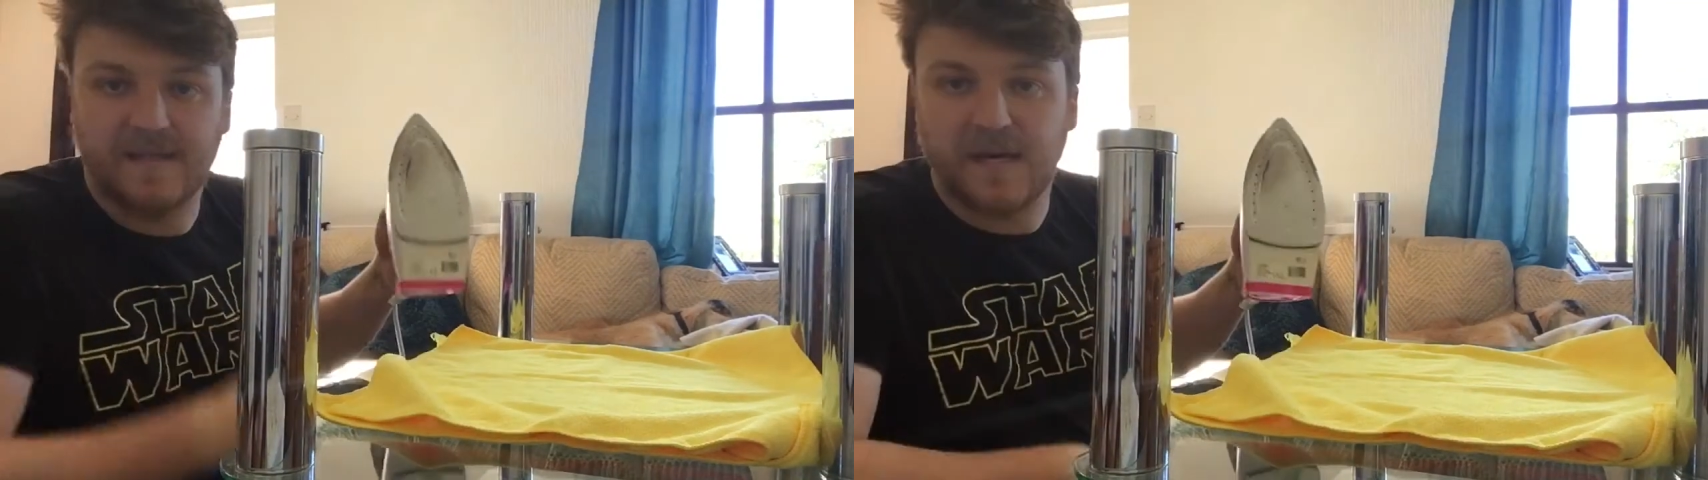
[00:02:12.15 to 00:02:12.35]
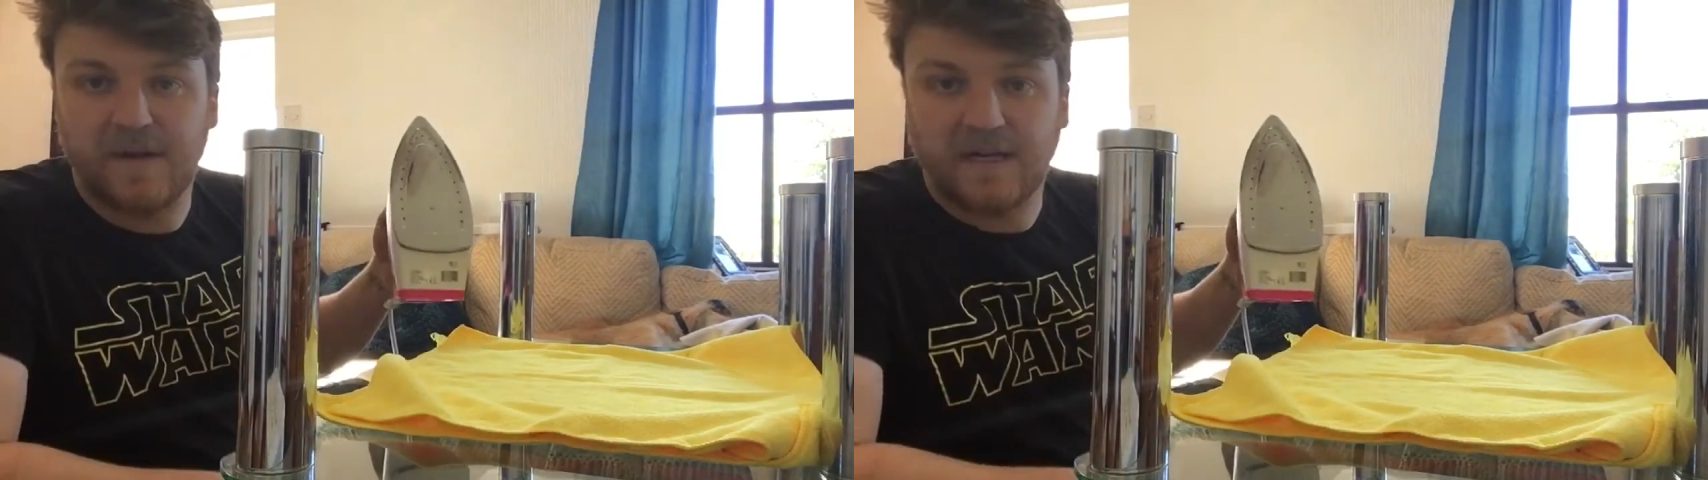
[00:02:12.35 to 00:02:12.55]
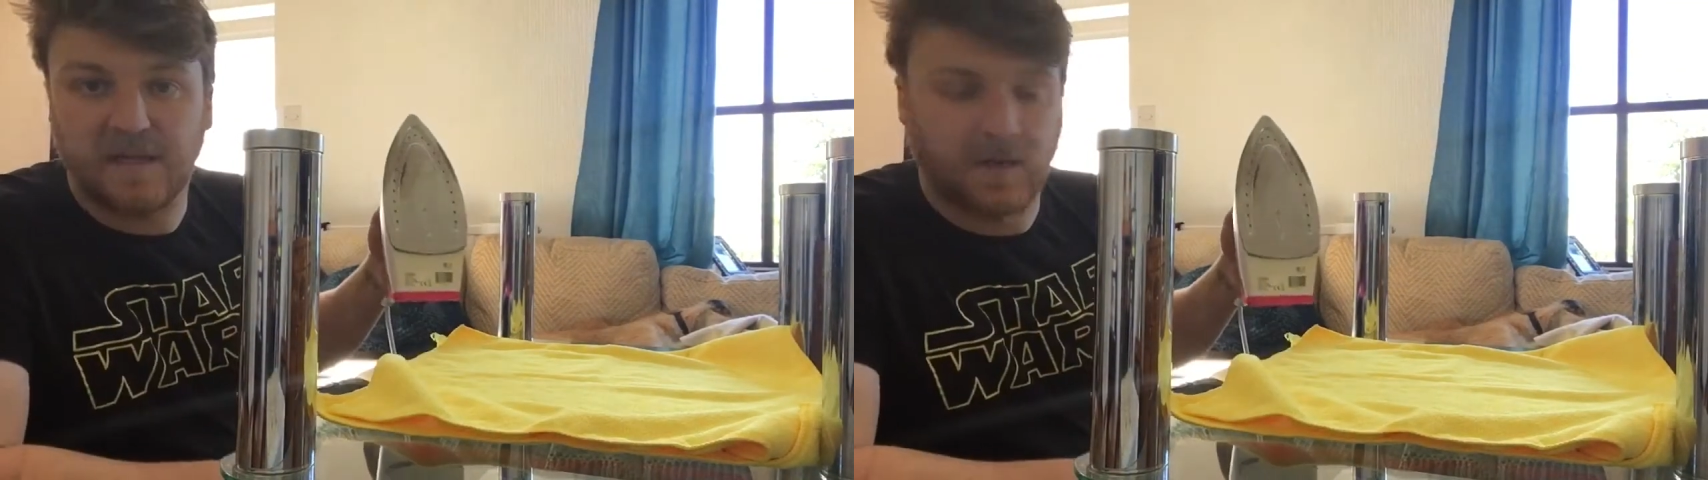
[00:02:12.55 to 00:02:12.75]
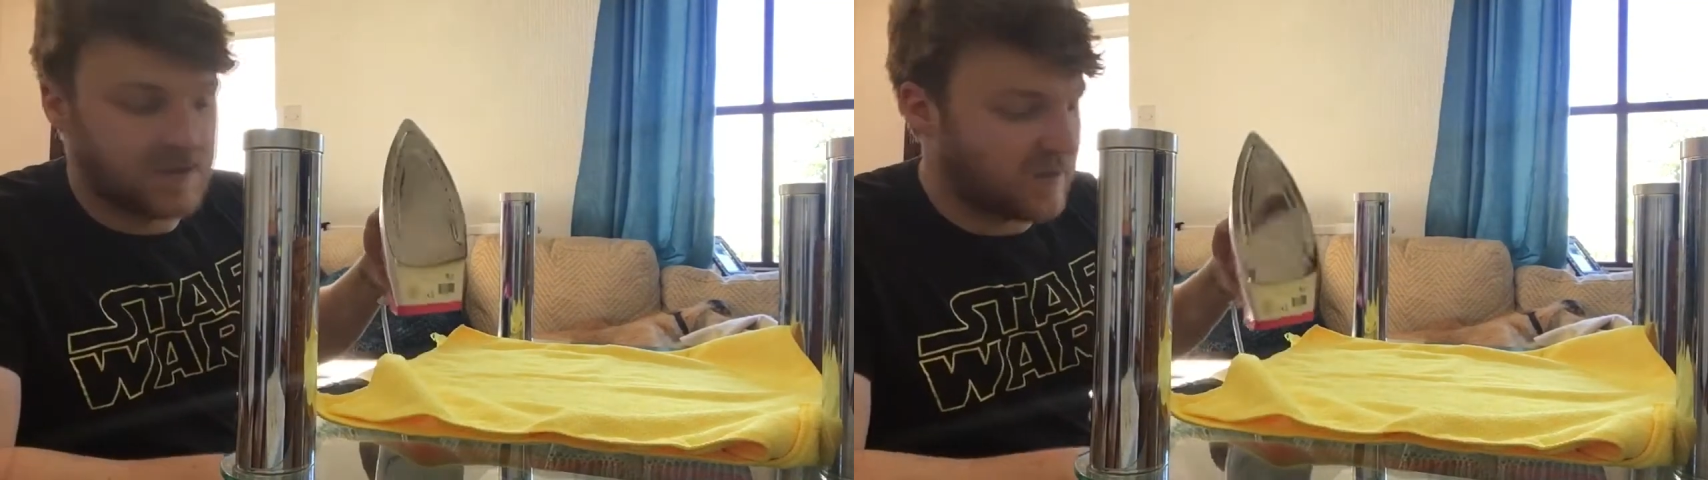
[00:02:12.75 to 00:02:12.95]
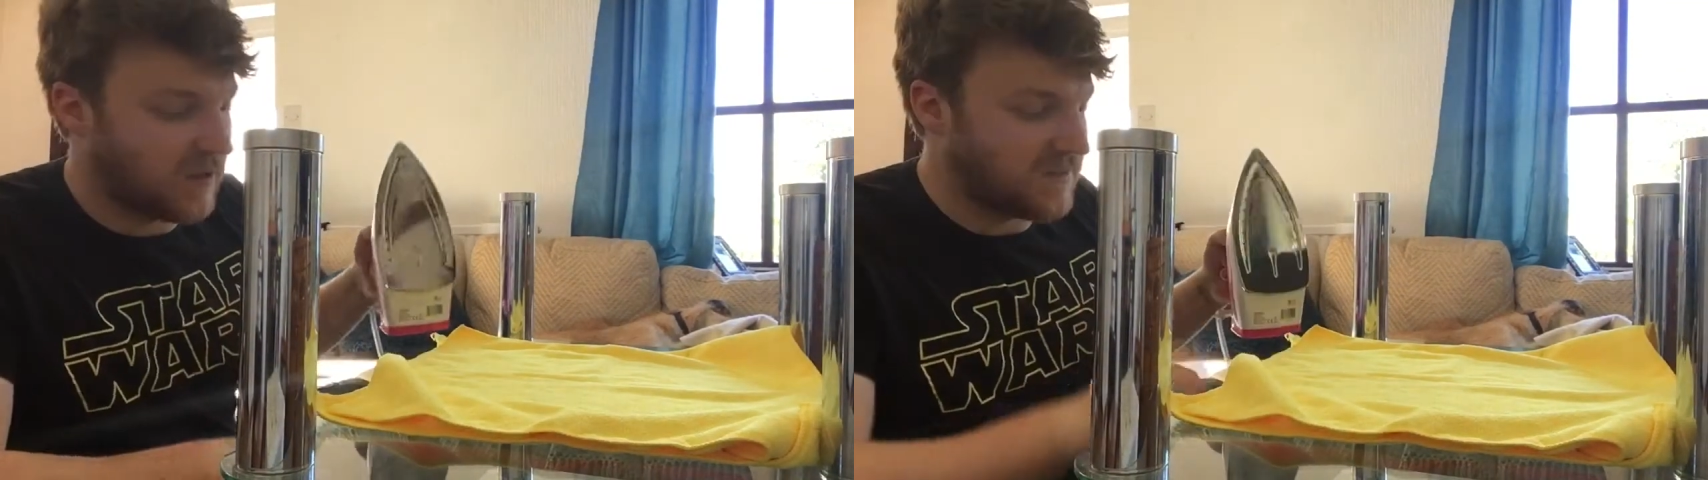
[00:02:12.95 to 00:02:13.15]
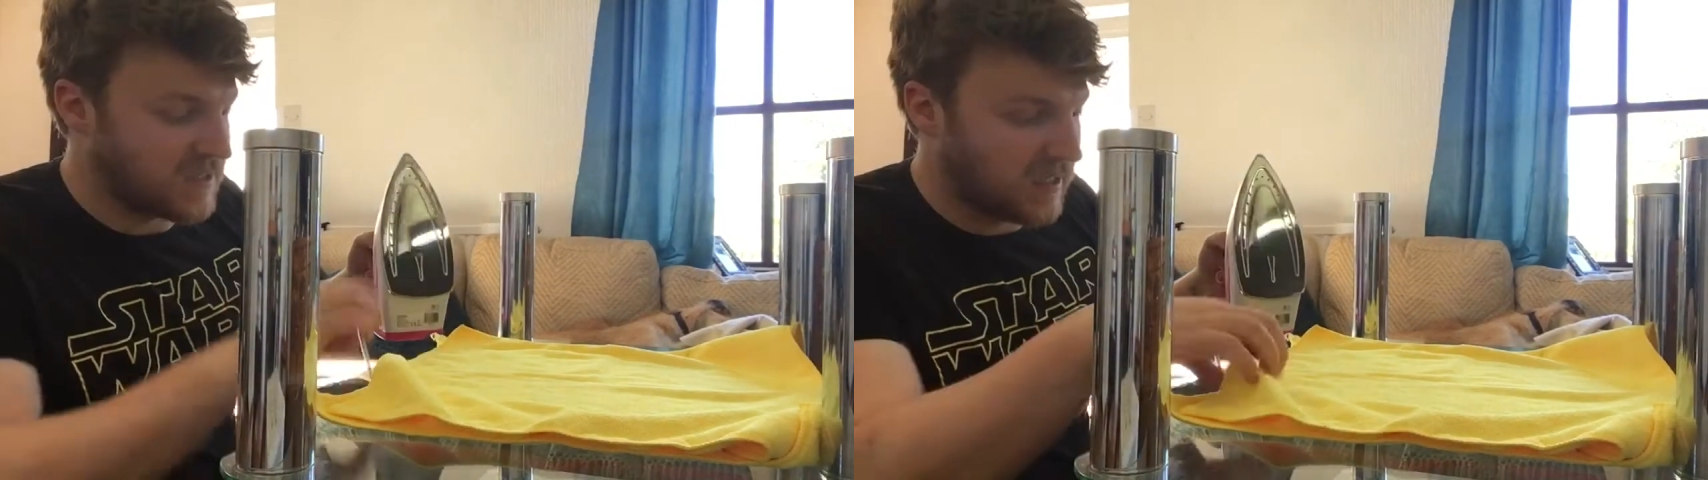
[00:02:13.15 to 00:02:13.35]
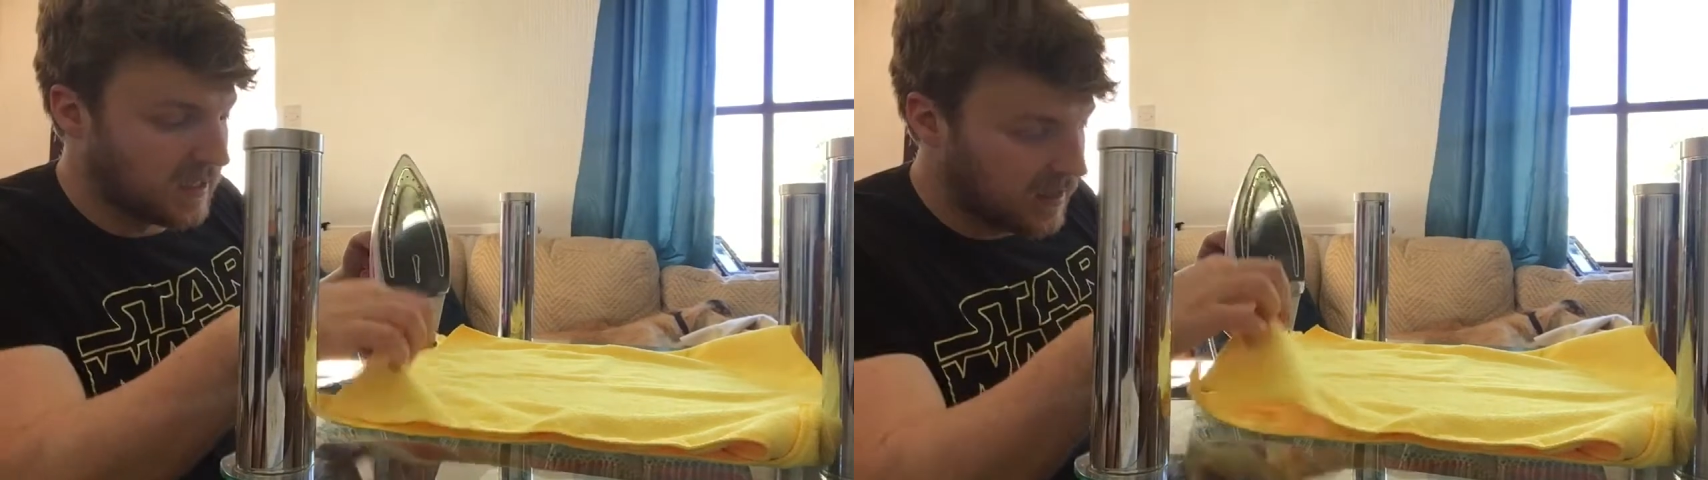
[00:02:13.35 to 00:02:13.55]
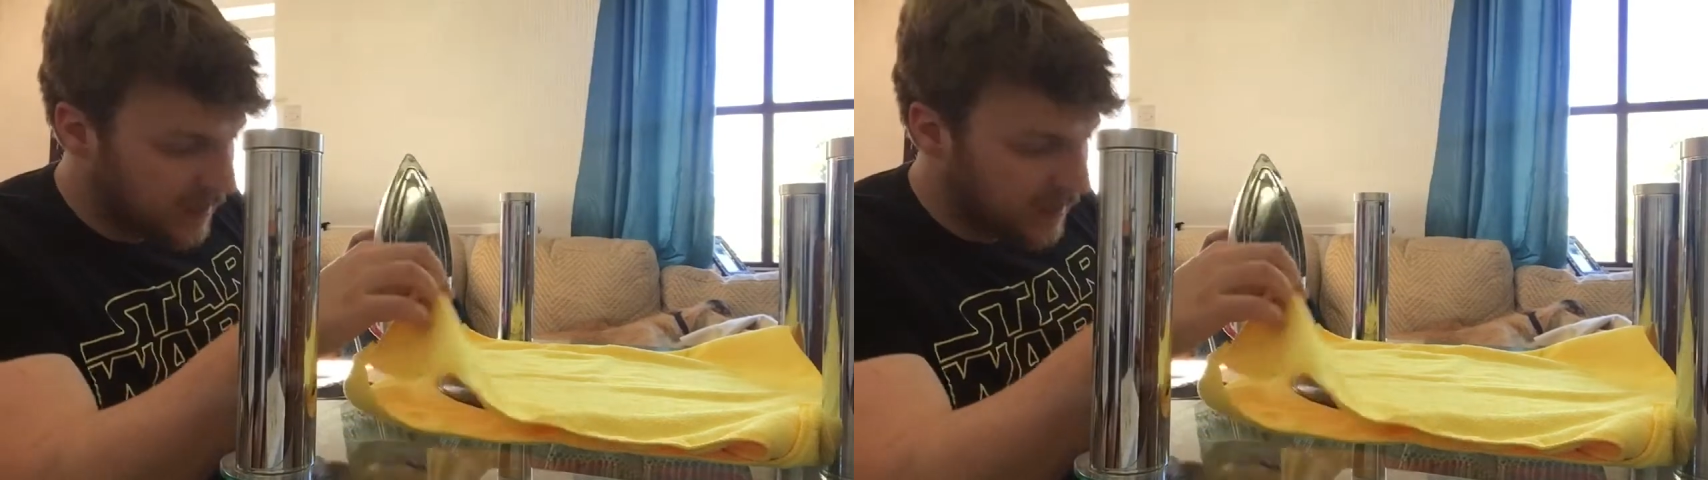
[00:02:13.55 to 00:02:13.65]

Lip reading: directly onto it, obviously.